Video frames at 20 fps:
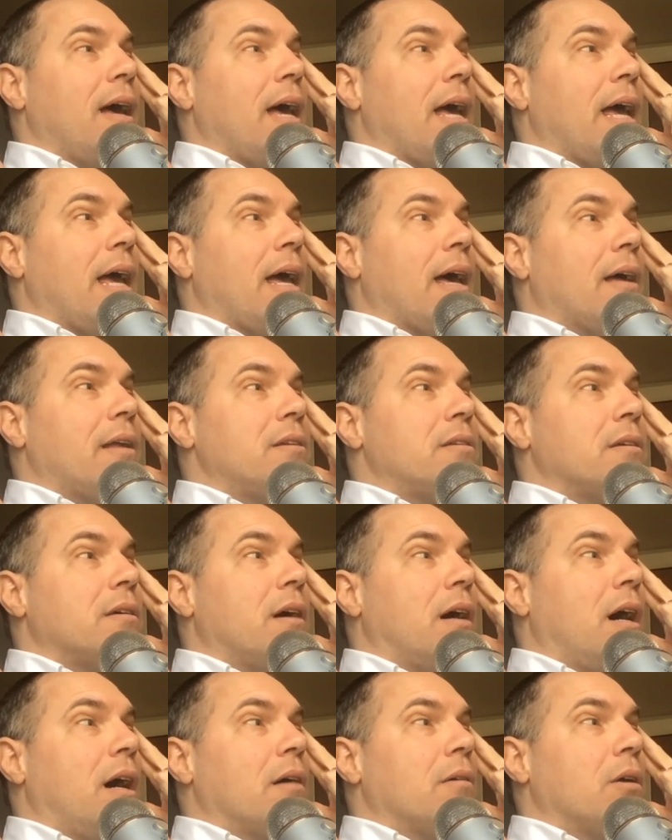And
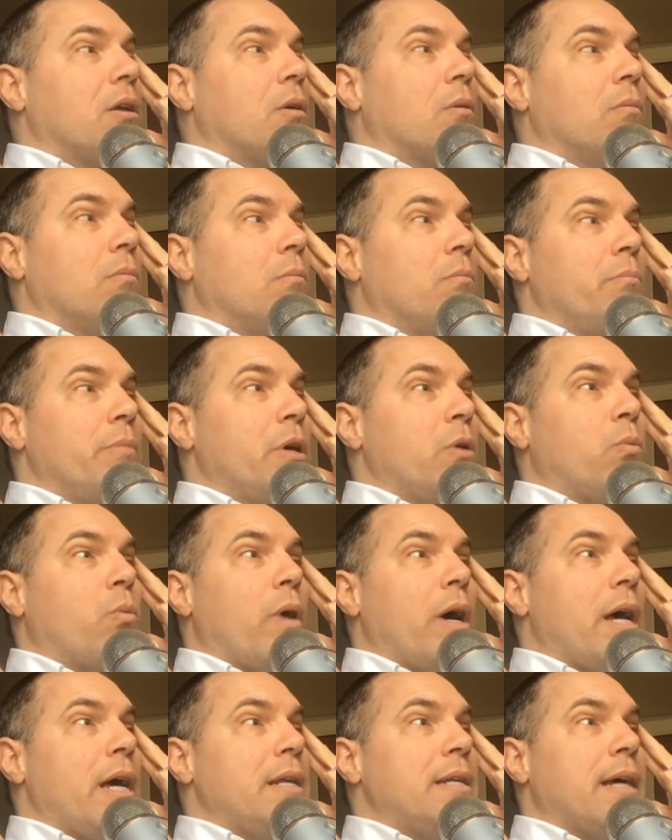
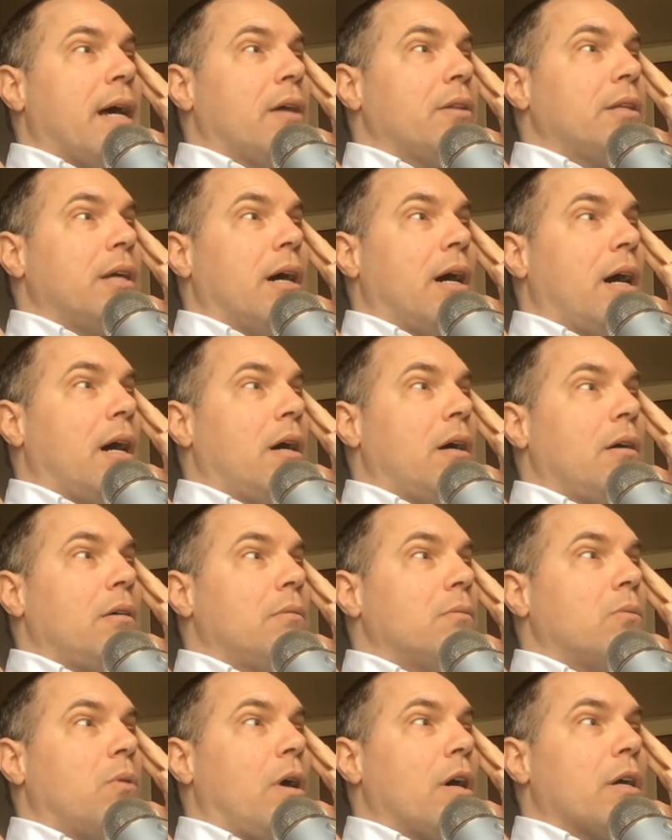midway down the
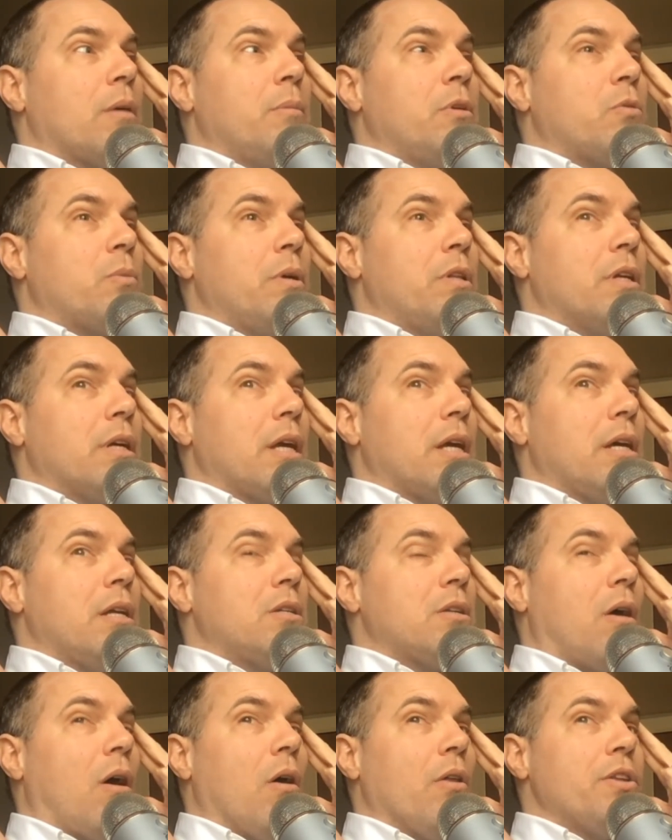aisle, walking between the
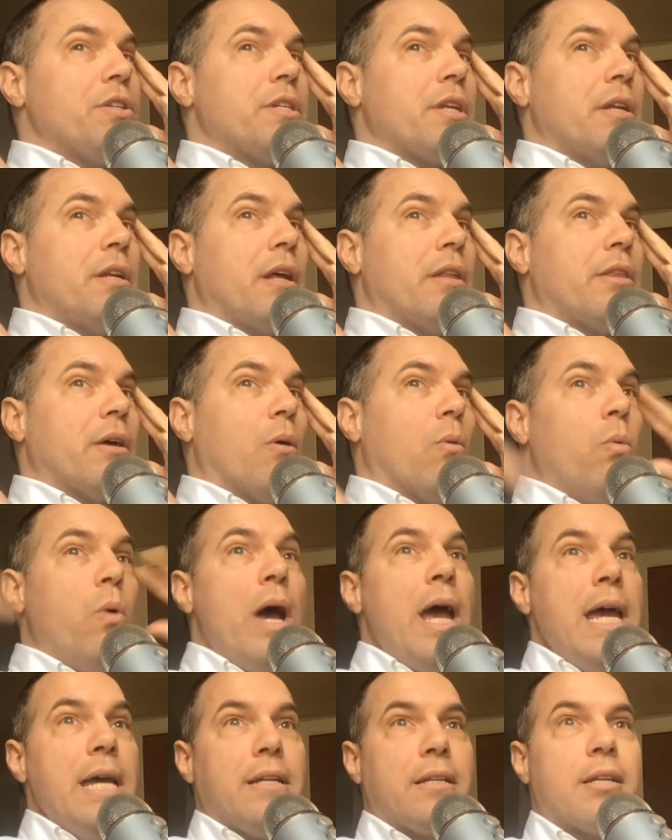kids, all of a sudden I thought,
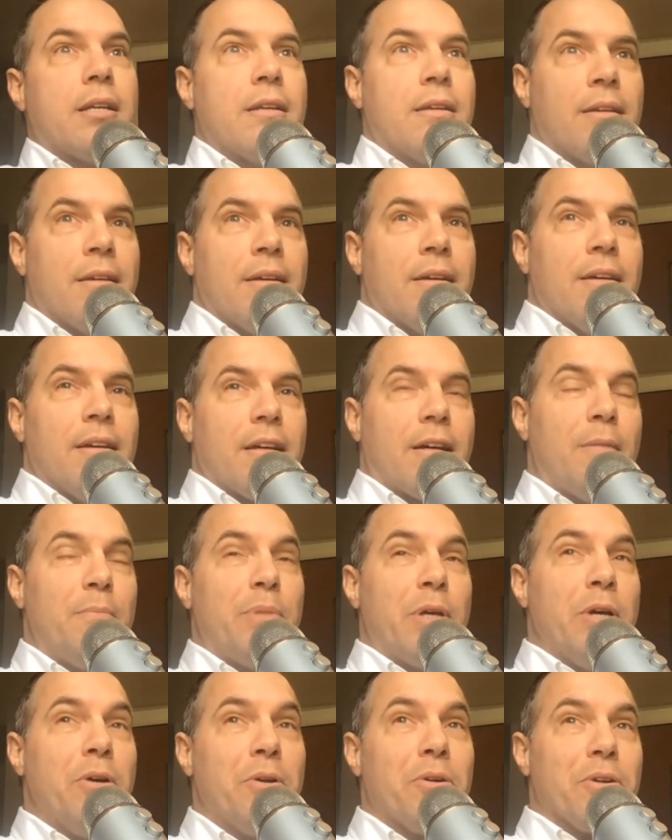wait,
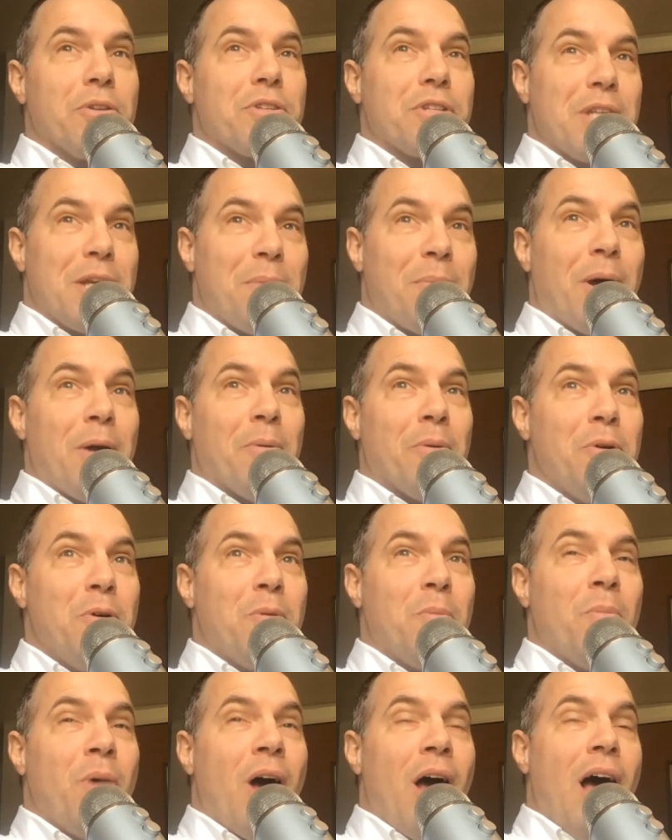computers in my
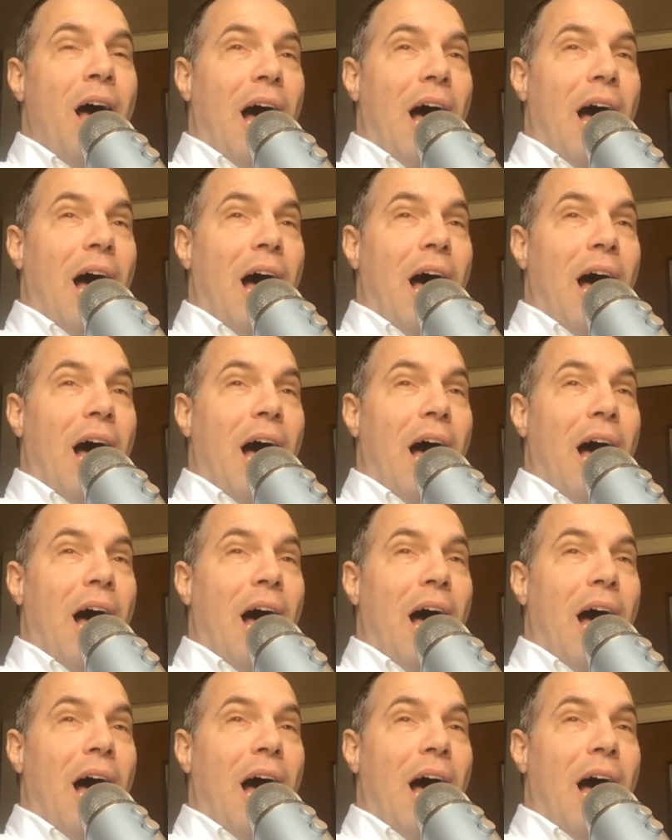room.